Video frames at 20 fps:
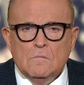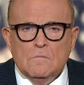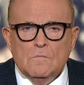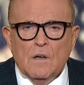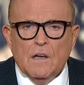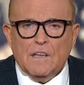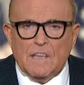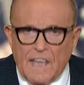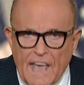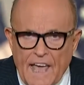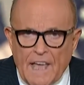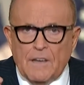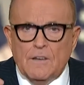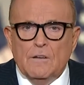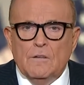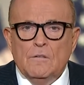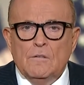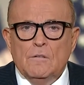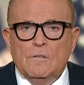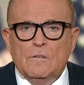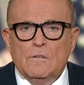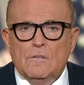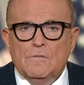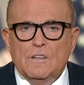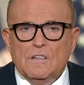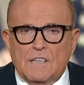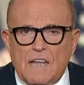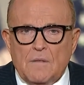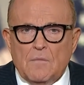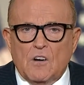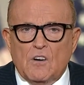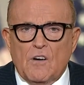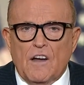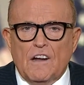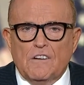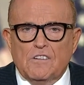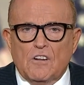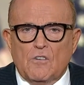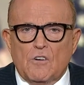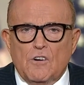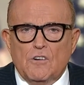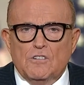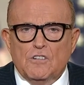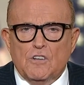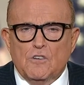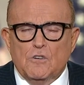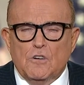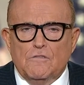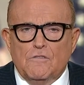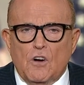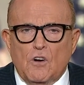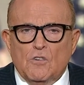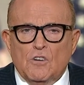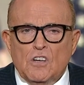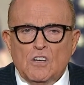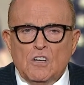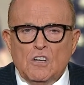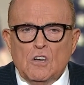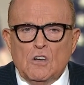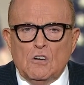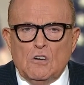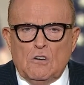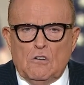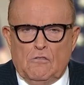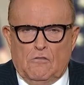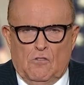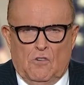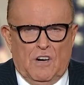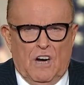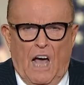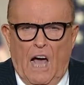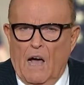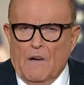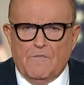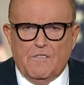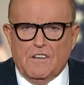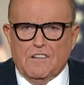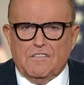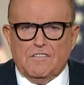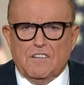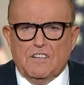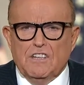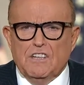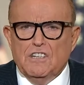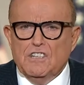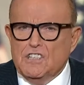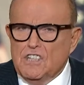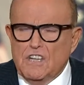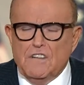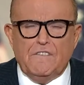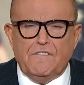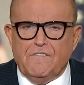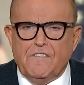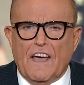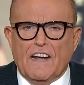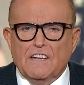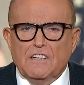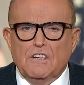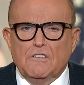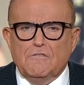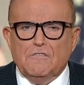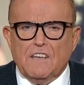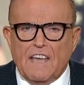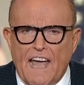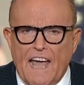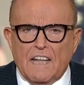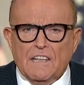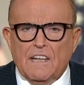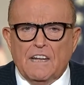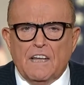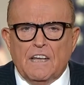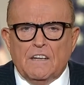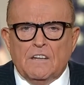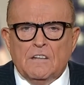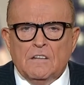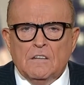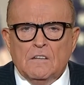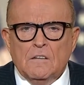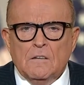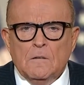Again, the Democrats are urging you to vote for an obviously defective candidate.